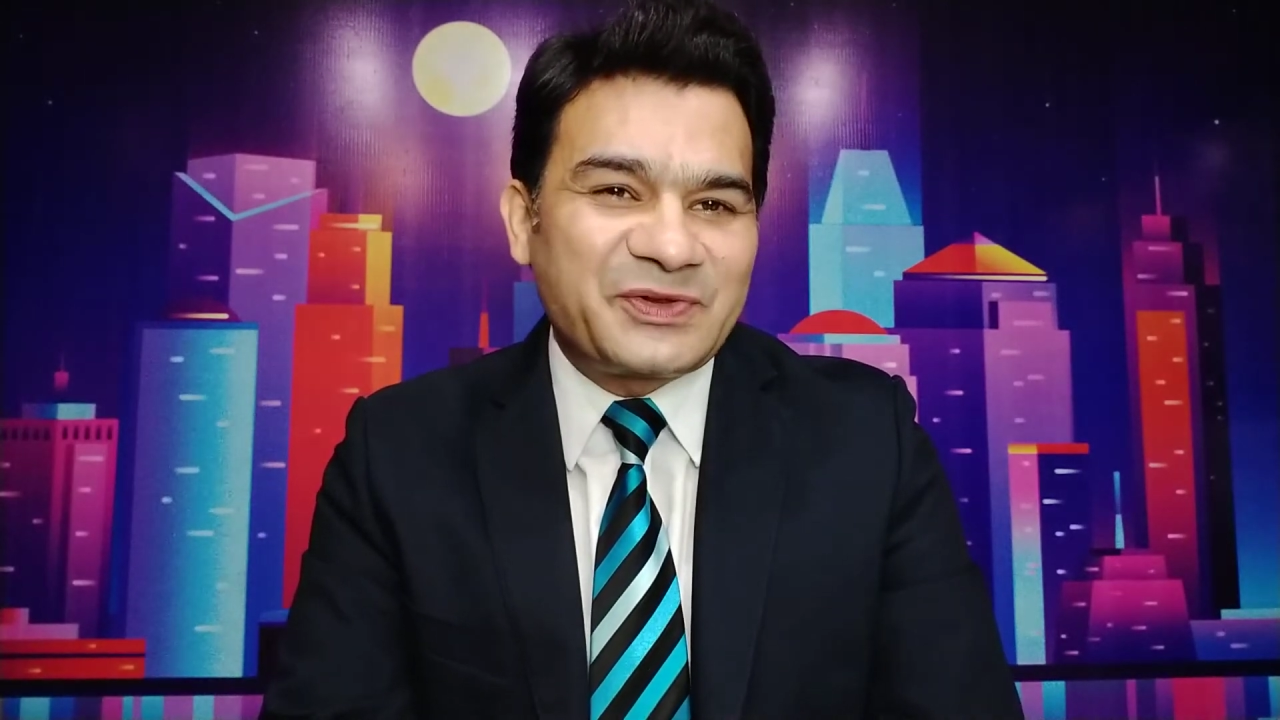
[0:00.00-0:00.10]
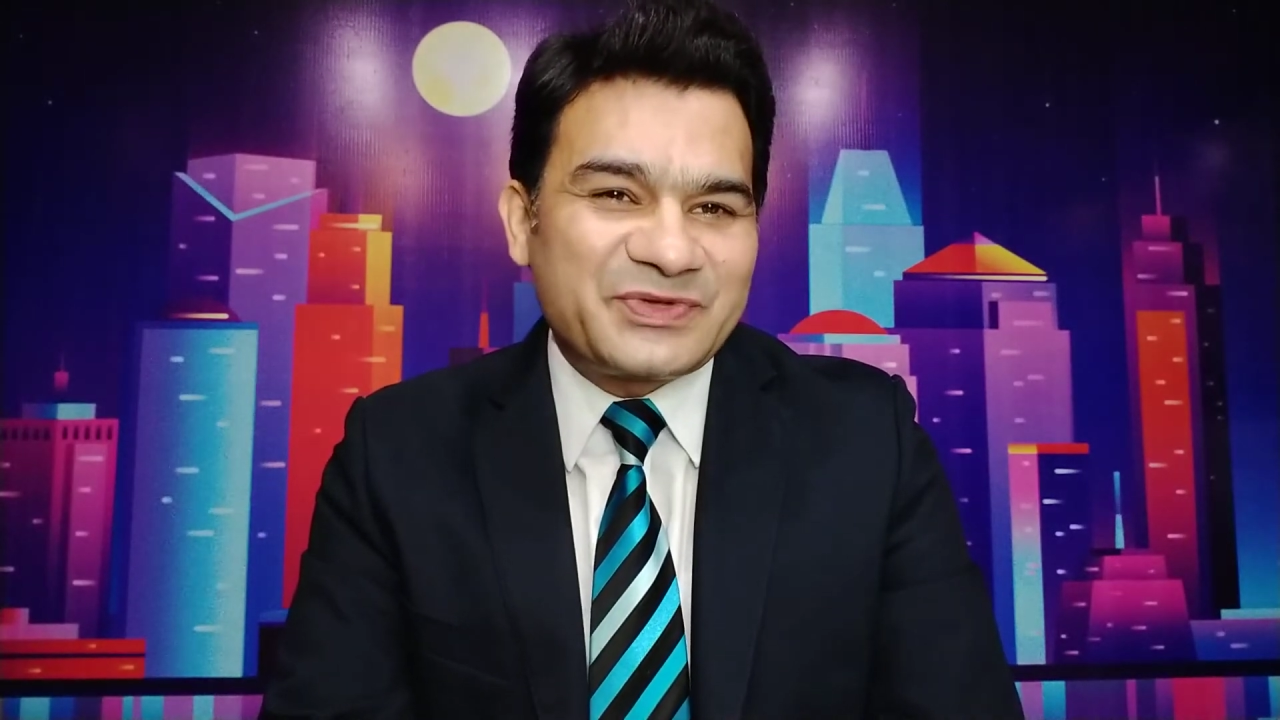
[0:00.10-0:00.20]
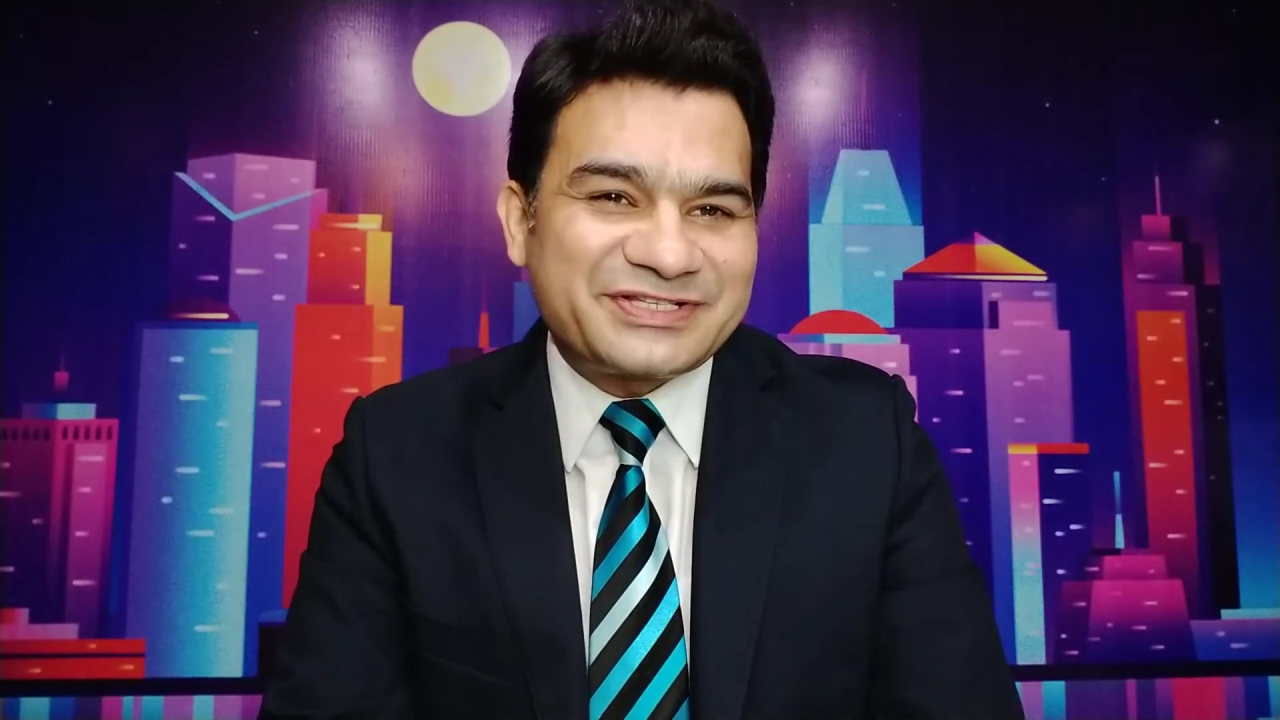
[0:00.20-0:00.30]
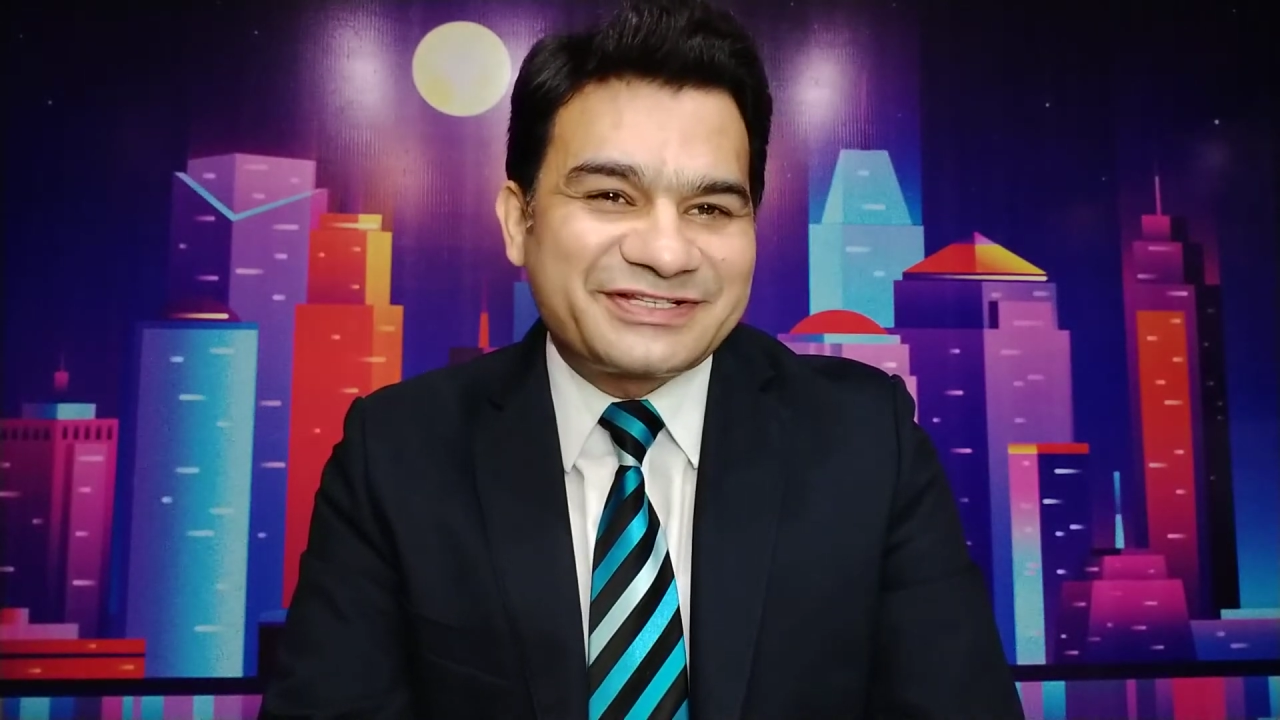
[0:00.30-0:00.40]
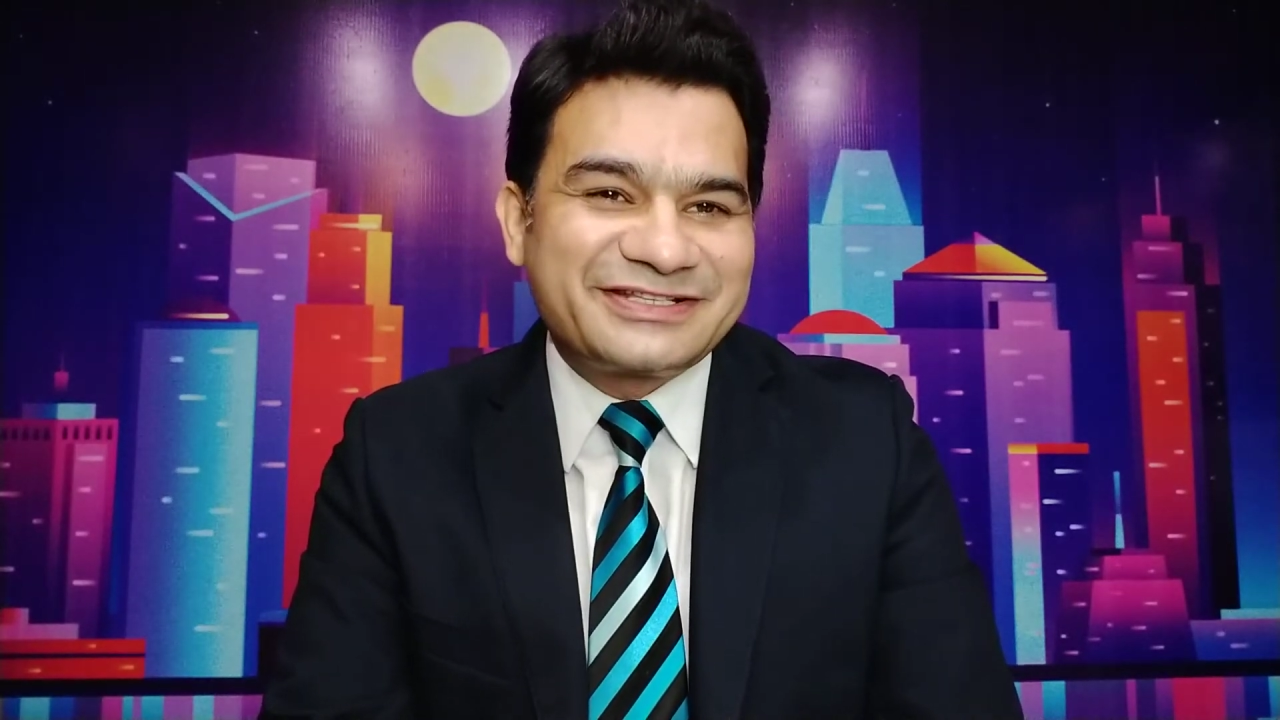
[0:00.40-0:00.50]

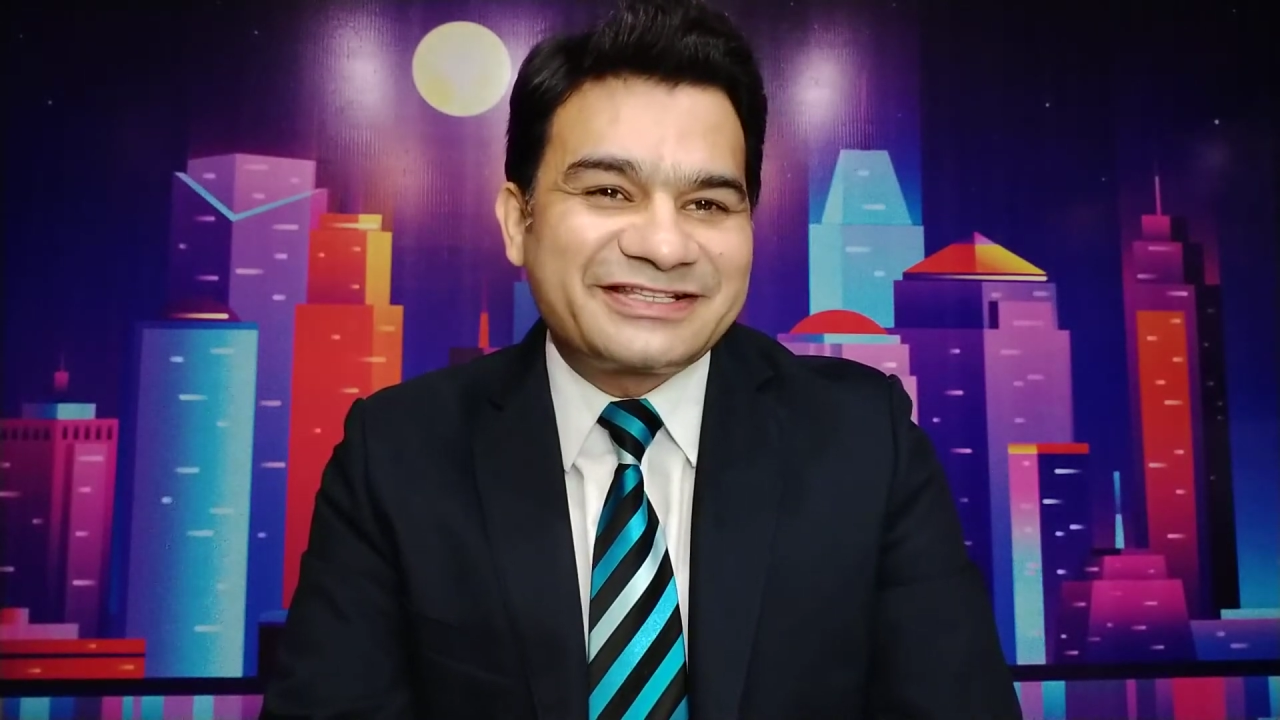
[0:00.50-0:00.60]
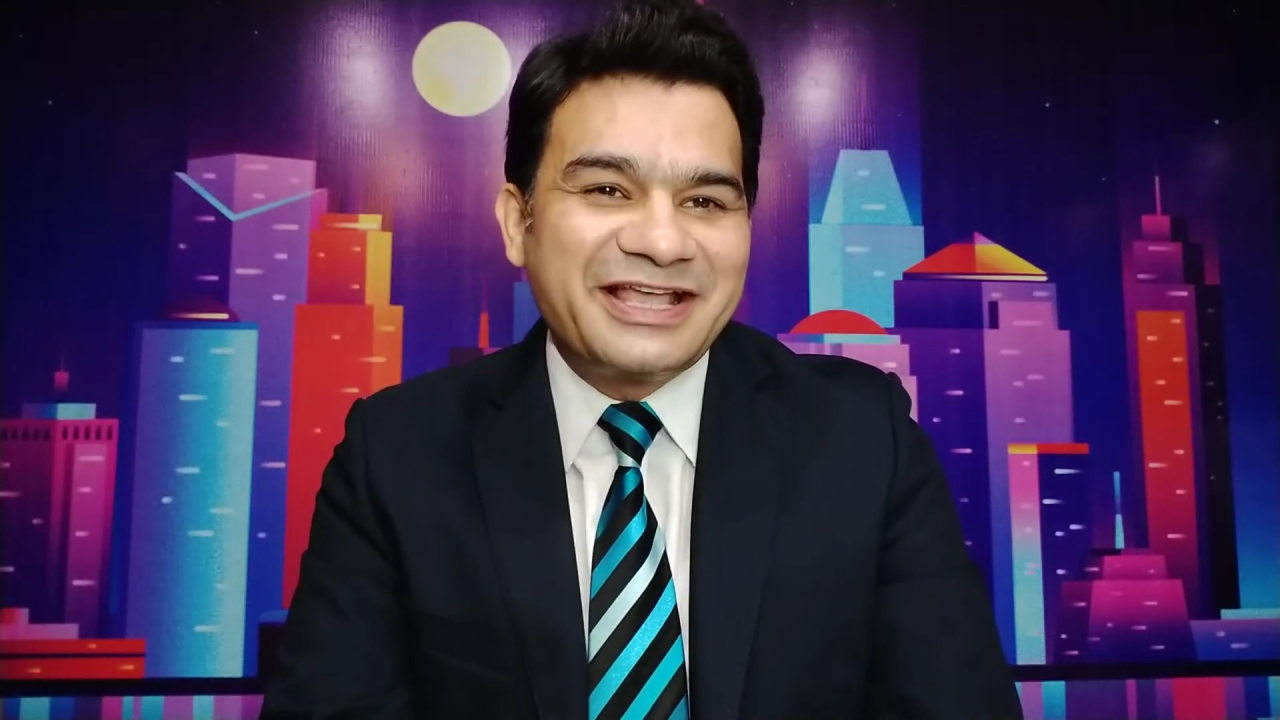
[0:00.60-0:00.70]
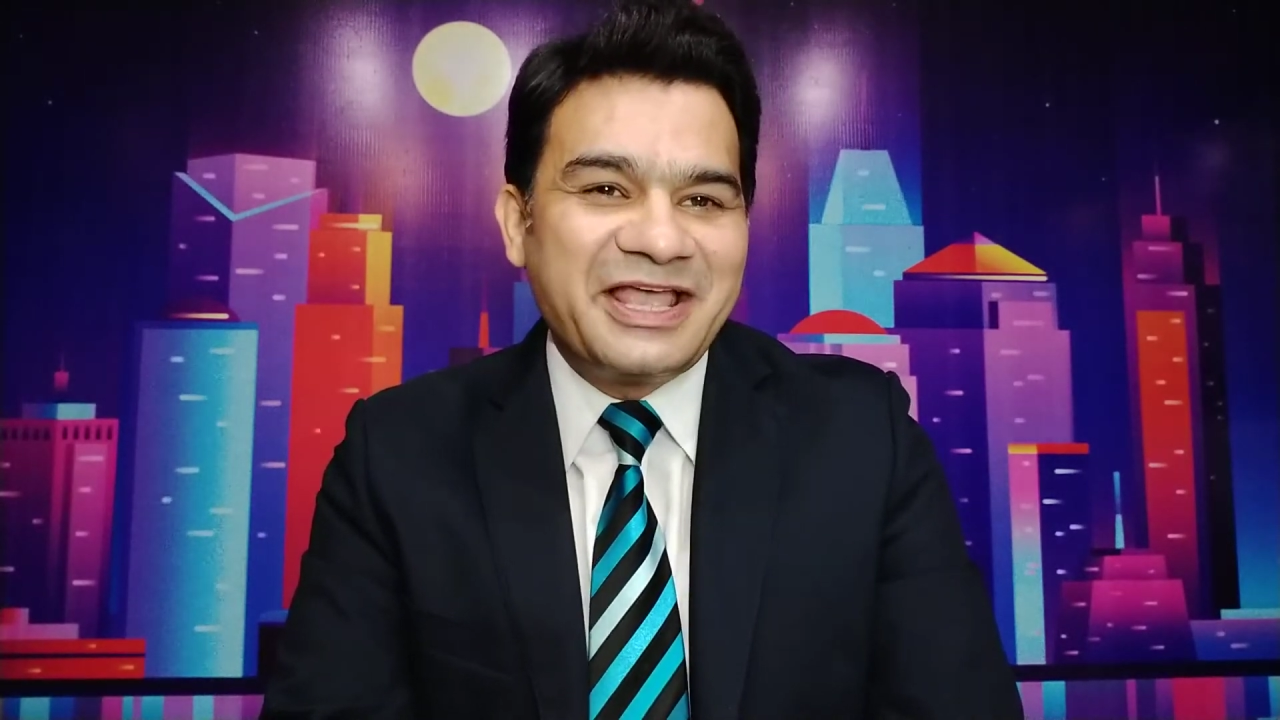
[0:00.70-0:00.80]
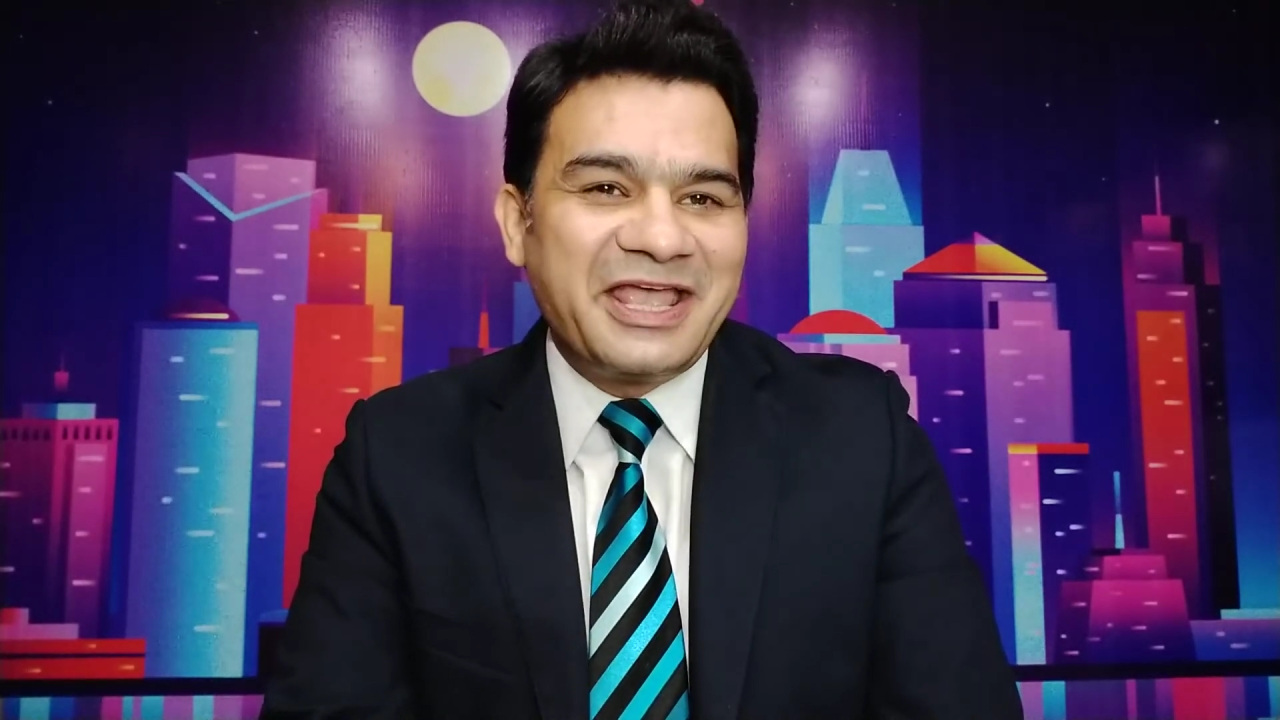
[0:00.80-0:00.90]
questions.